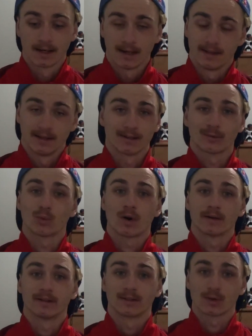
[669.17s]
And this
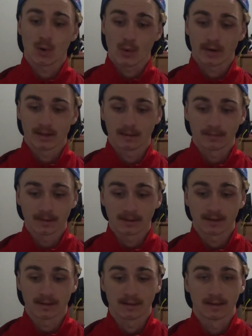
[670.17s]
one is going to
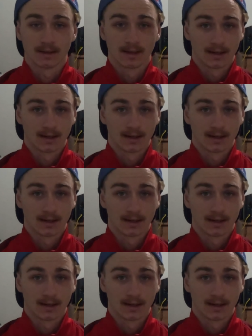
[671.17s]
be